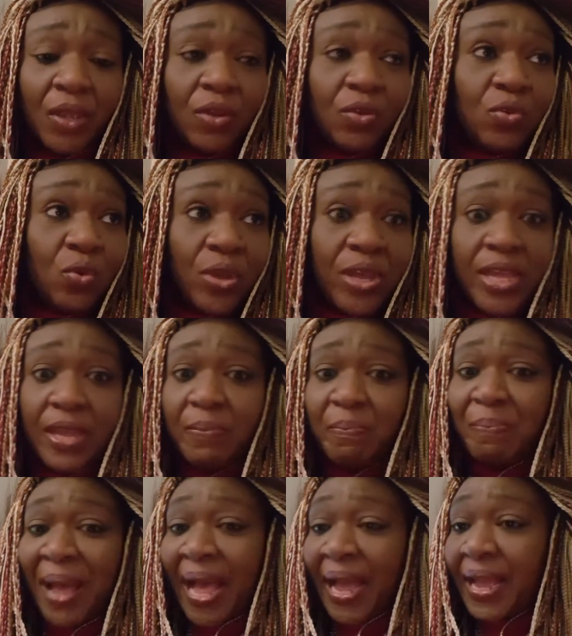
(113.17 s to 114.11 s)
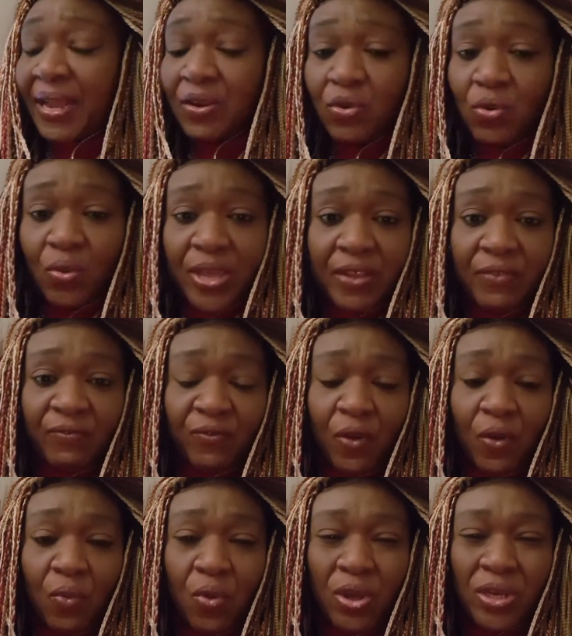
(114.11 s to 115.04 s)
looking back and looking
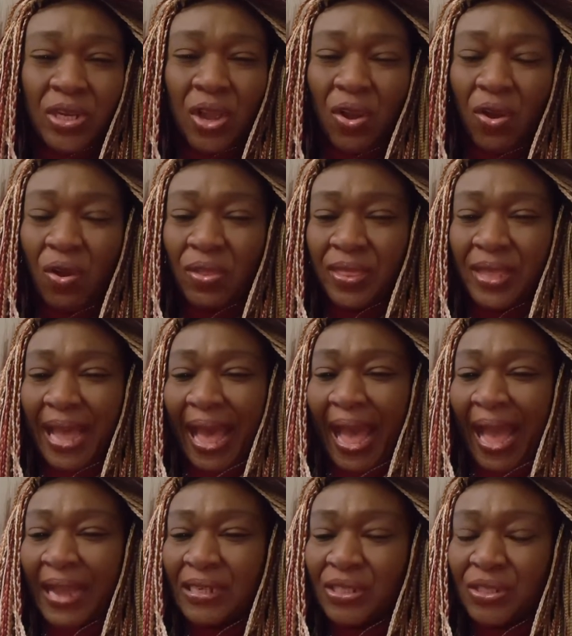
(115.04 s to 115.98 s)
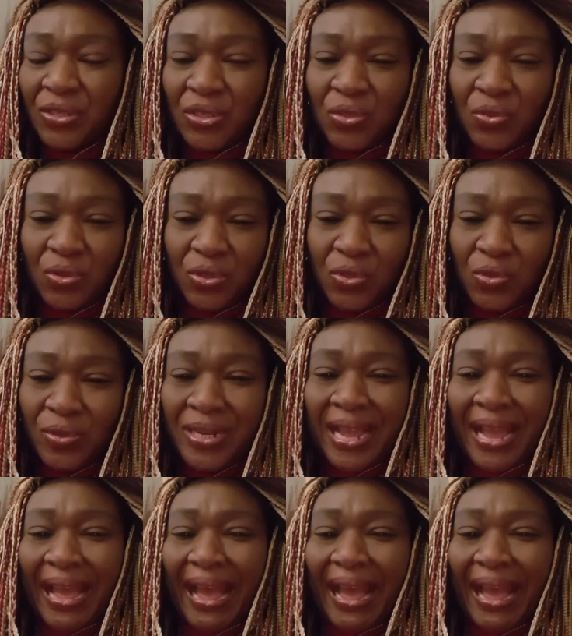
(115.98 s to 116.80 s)
forward on the actions you're doing.